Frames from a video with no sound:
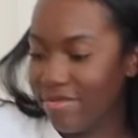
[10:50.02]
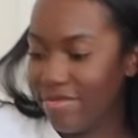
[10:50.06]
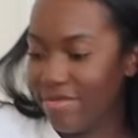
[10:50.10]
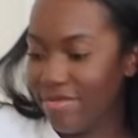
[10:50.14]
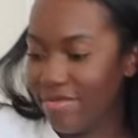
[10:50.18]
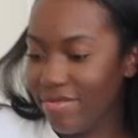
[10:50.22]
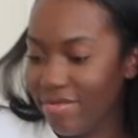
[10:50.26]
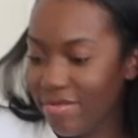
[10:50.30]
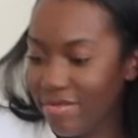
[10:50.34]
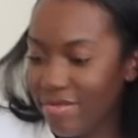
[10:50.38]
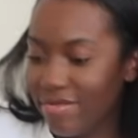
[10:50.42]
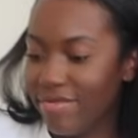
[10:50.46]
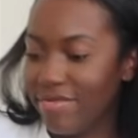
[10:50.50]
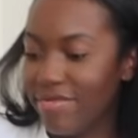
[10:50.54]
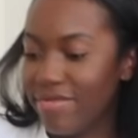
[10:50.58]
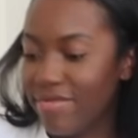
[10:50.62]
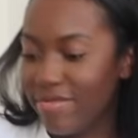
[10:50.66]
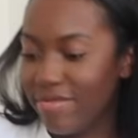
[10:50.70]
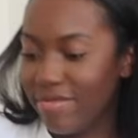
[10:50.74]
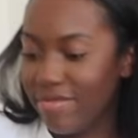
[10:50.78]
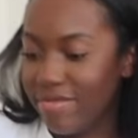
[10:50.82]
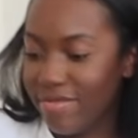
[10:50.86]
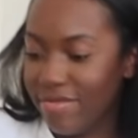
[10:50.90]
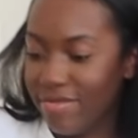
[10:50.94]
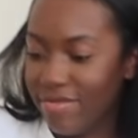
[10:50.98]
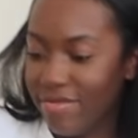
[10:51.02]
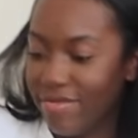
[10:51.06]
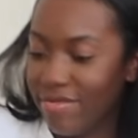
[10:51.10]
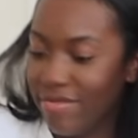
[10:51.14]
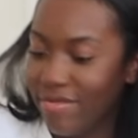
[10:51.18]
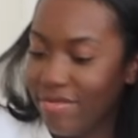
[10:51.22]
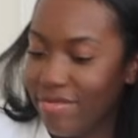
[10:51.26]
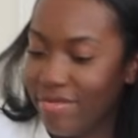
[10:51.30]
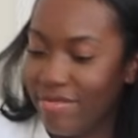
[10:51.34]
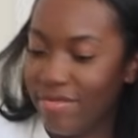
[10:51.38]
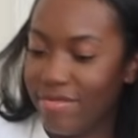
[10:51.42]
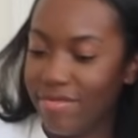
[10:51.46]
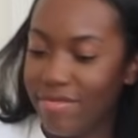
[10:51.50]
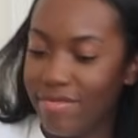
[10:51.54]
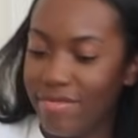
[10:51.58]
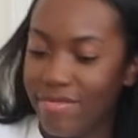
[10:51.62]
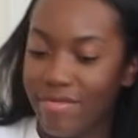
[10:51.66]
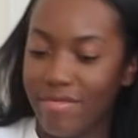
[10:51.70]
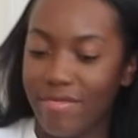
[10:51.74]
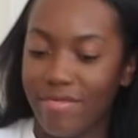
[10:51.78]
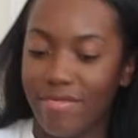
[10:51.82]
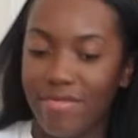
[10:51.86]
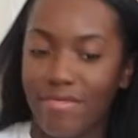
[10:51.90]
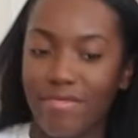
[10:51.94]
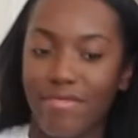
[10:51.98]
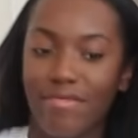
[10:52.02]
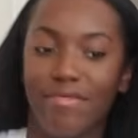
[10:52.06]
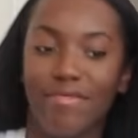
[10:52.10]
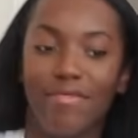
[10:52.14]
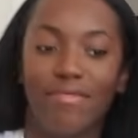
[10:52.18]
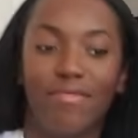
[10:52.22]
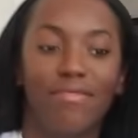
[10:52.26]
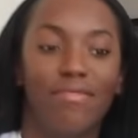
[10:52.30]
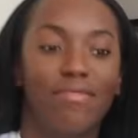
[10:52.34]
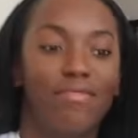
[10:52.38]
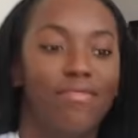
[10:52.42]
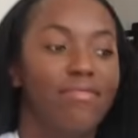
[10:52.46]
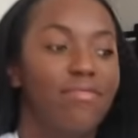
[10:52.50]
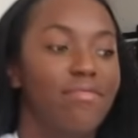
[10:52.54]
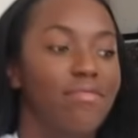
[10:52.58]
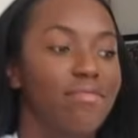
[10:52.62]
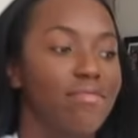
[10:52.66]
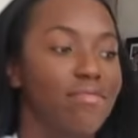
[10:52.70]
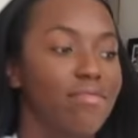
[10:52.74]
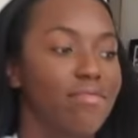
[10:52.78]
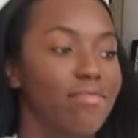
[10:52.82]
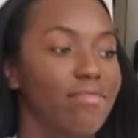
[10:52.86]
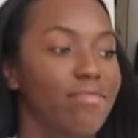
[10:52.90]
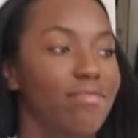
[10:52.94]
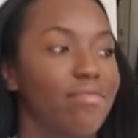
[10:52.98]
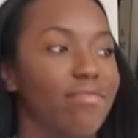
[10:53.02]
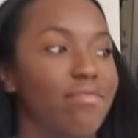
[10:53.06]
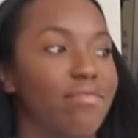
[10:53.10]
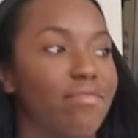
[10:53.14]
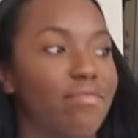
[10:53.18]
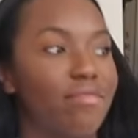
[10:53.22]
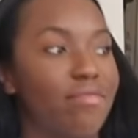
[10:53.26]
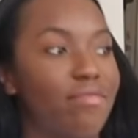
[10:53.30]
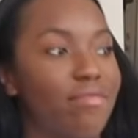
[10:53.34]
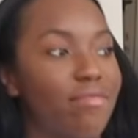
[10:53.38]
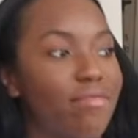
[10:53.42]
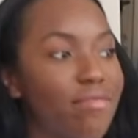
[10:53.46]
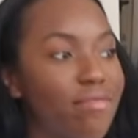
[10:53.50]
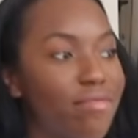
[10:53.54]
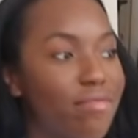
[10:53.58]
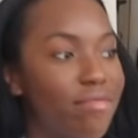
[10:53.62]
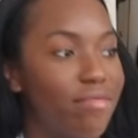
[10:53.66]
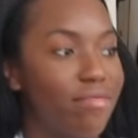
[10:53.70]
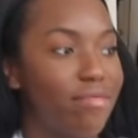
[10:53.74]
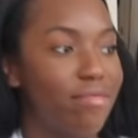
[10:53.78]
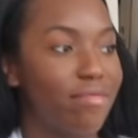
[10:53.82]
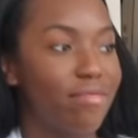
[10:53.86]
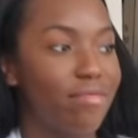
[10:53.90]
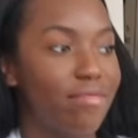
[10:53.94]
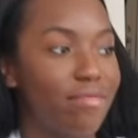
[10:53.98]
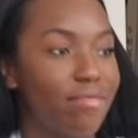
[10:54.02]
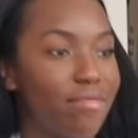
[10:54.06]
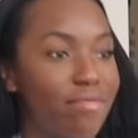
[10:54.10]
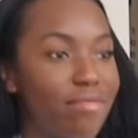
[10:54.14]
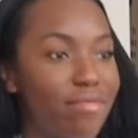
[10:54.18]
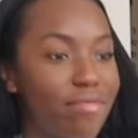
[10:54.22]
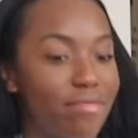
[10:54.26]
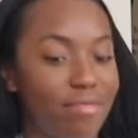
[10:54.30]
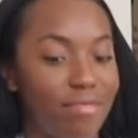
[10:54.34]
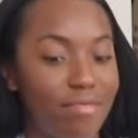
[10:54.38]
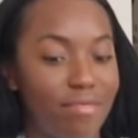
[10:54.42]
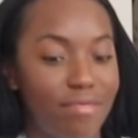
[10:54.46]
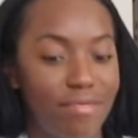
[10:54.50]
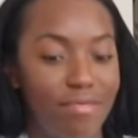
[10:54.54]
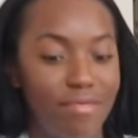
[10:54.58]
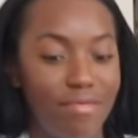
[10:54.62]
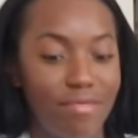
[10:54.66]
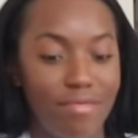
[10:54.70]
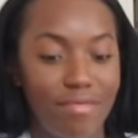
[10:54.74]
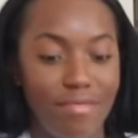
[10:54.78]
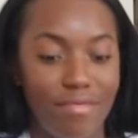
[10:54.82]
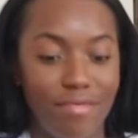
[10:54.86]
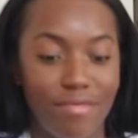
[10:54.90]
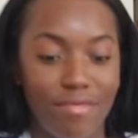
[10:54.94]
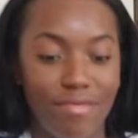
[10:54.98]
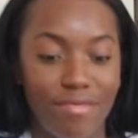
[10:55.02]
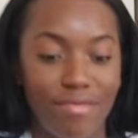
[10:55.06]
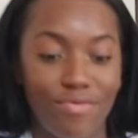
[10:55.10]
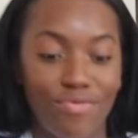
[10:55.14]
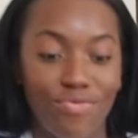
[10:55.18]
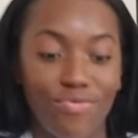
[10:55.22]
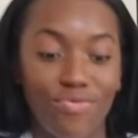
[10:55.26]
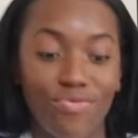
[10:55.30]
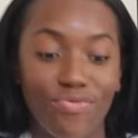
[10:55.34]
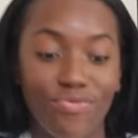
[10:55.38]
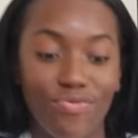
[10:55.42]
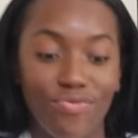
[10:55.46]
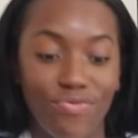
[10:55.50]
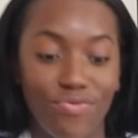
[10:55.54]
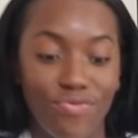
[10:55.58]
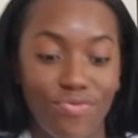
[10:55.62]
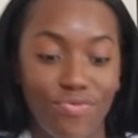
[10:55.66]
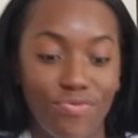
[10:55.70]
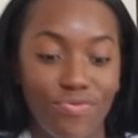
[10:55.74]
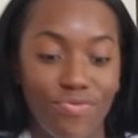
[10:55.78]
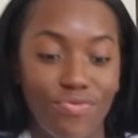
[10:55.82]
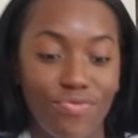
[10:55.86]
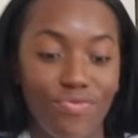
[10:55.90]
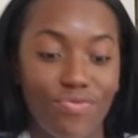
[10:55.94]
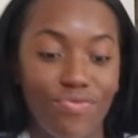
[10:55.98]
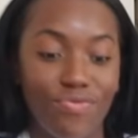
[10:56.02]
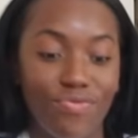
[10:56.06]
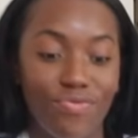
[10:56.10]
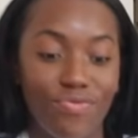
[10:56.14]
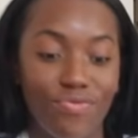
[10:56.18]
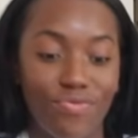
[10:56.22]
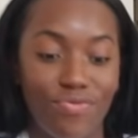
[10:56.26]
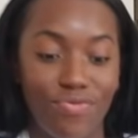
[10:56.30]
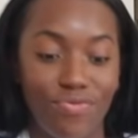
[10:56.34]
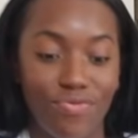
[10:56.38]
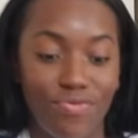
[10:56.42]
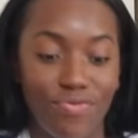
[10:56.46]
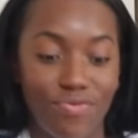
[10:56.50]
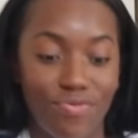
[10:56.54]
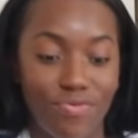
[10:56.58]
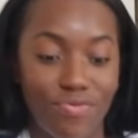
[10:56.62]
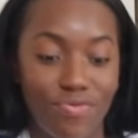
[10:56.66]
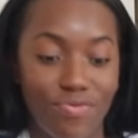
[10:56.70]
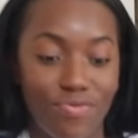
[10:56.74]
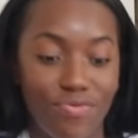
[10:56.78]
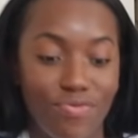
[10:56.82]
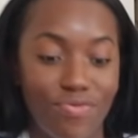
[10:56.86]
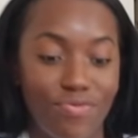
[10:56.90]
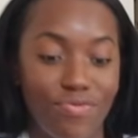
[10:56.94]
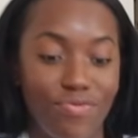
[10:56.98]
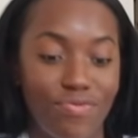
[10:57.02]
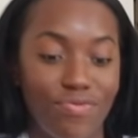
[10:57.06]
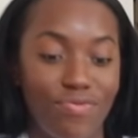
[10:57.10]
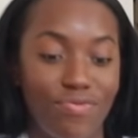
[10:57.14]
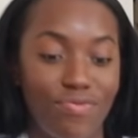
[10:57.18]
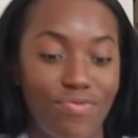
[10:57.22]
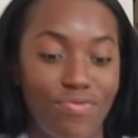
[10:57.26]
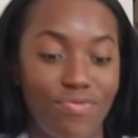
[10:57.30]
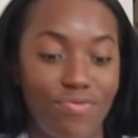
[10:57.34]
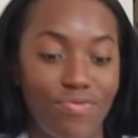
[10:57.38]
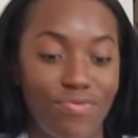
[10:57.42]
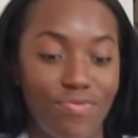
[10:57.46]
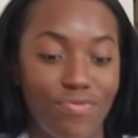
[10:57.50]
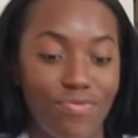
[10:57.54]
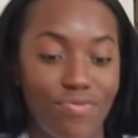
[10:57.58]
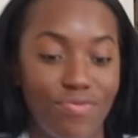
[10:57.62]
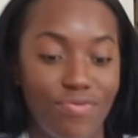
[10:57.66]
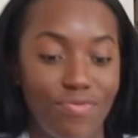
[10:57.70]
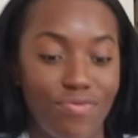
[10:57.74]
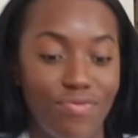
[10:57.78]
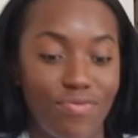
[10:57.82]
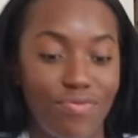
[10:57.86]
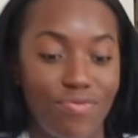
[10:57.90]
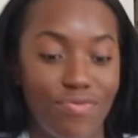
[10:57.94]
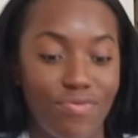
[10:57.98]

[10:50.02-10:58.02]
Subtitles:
The person shown says nothing.